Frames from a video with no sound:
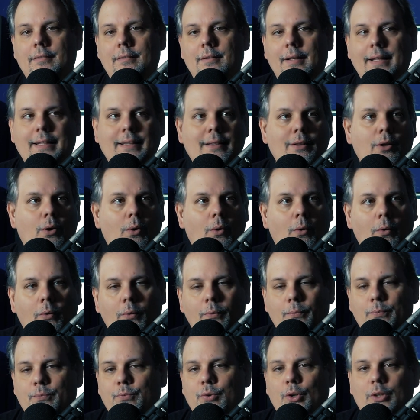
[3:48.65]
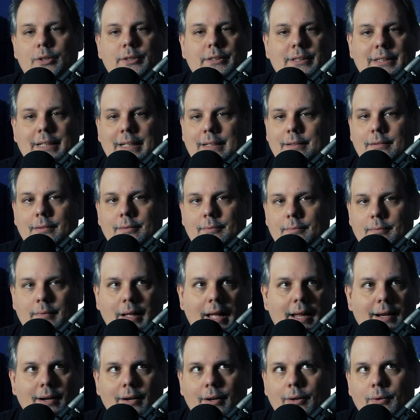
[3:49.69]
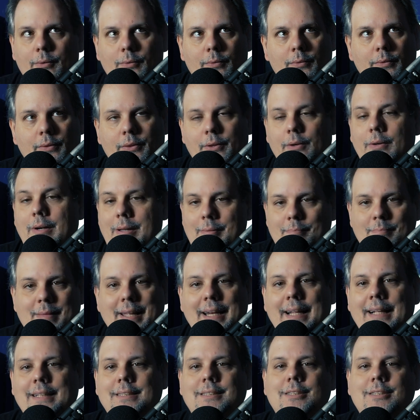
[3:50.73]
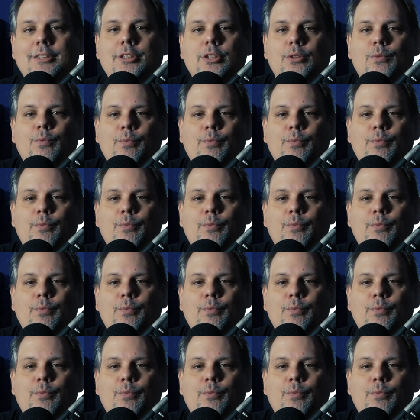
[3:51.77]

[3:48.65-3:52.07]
Like the whole first, 30 minutes just